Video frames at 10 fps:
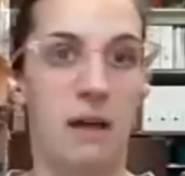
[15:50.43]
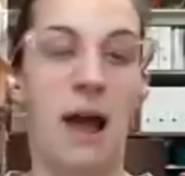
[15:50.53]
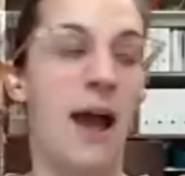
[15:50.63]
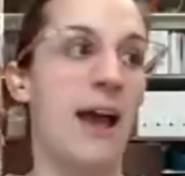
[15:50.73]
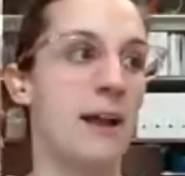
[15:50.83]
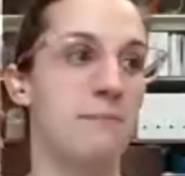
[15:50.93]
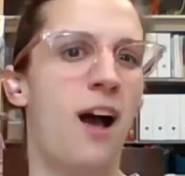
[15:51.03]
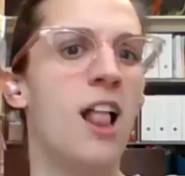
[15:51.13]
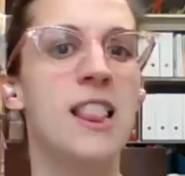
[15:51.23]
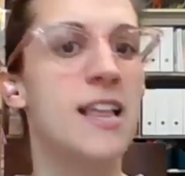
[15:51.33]
had a
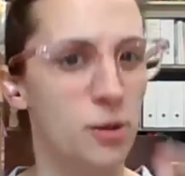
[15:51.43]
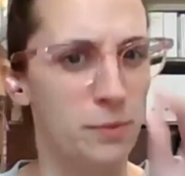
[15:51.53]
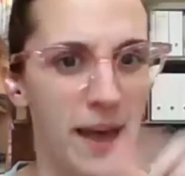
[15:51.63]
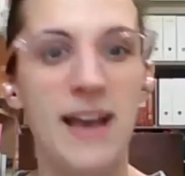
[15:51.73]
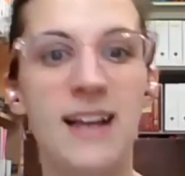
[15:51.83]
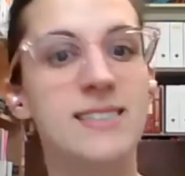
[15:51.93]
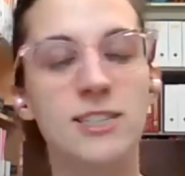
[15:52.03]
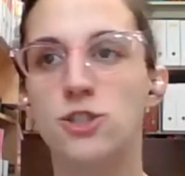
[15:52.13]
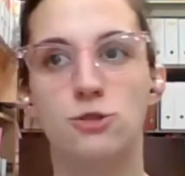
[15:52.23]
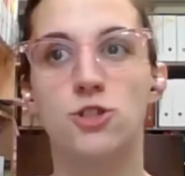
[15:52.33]
little bit. It teaches you
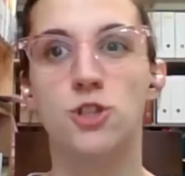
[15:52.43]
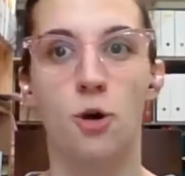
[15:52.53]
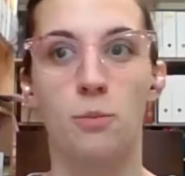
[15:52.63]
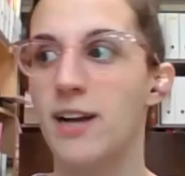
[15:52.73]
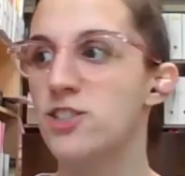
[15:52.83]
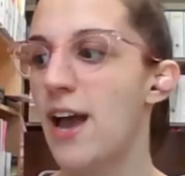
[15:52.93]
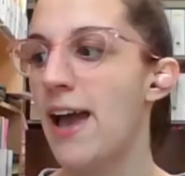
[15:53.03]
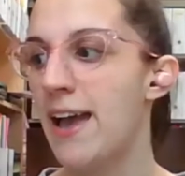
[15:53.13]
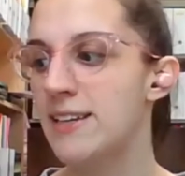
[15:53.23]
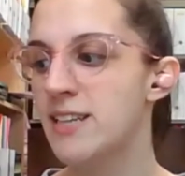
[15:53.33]
so much. And
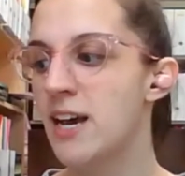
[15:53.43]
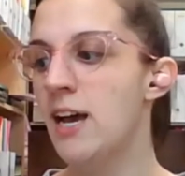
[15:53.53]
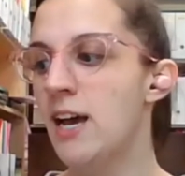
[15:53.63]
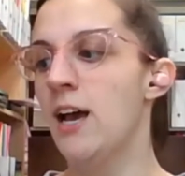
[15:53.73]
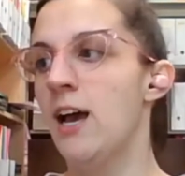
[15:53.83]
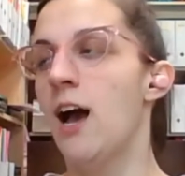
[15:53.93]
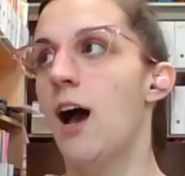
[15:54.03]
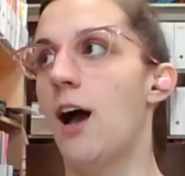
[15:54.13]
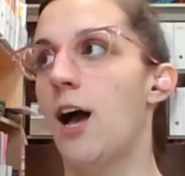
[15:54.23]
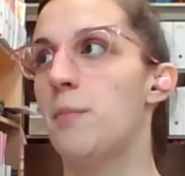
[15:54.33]

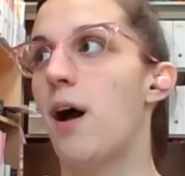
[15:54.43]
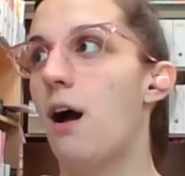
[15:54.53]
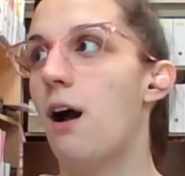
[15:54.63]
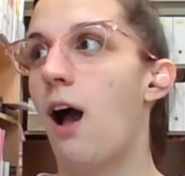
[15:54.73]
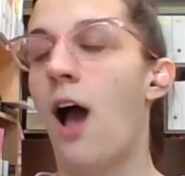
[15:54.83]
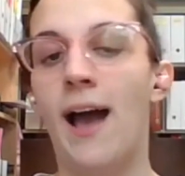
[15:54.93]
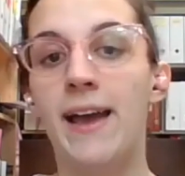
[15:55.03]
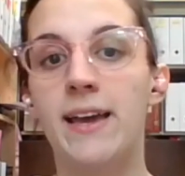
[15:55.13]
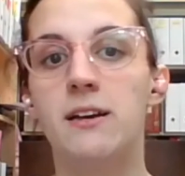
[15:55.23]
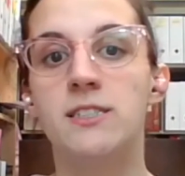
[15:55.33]
I
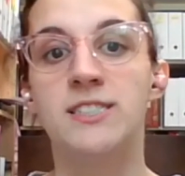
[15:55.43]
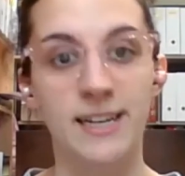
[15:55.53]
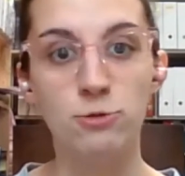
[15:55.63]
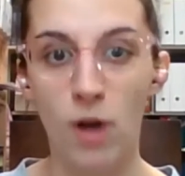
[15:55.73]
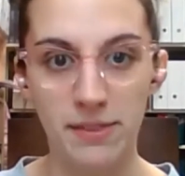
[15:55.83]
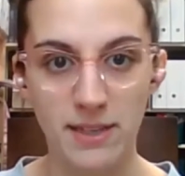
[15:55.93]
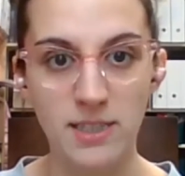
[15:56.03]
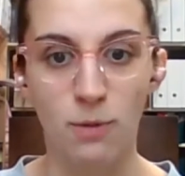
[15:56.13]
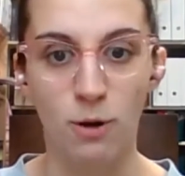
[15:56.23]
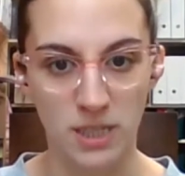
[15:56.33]
did run this
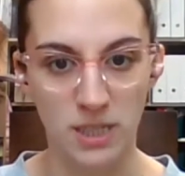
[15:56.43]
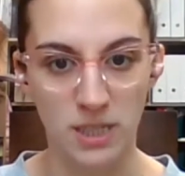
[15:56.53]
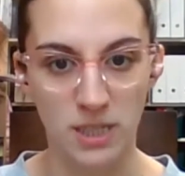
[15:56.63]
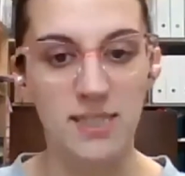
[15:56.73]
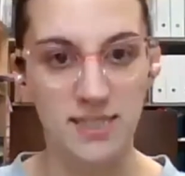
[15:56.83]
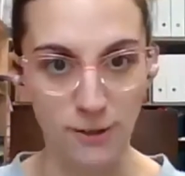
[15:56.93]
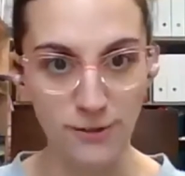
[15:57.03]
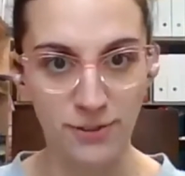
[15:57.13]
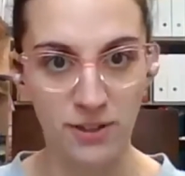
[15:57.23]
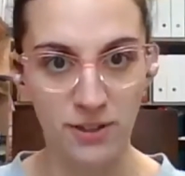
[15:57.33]
mostly by myself.
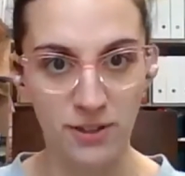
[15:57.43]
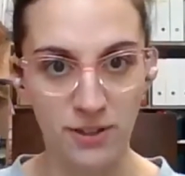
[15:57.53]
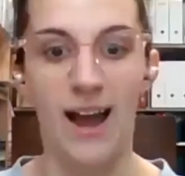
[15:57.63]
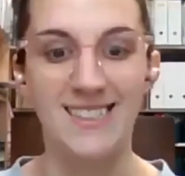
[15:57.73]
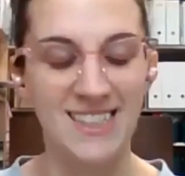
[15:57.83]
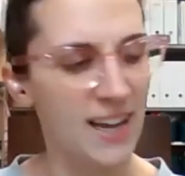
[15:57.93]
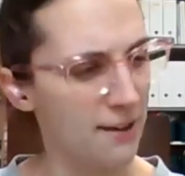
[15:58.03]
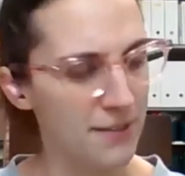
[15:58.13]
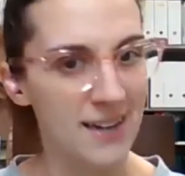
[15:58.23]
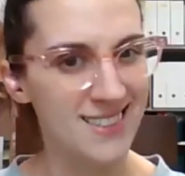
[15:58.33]
I did have
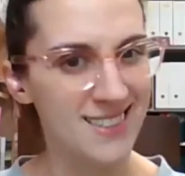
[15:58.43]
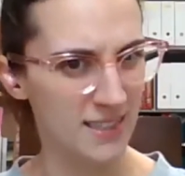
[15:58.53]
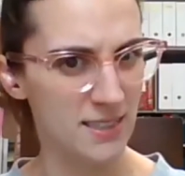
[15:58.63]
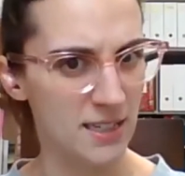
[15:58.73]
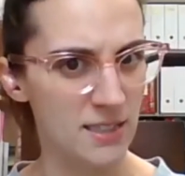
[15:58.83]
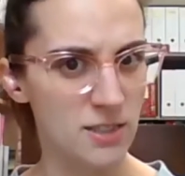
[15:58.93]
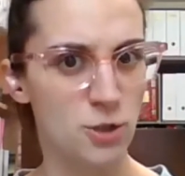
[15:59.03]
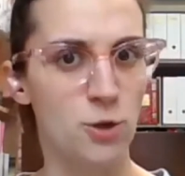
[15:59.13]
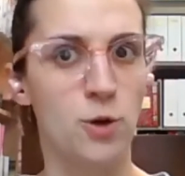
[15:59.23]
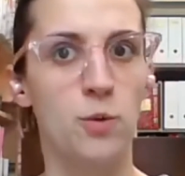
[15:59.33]
that assistant
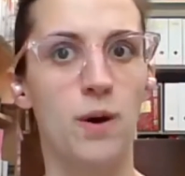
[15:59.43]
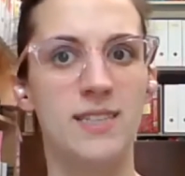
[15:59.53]
who was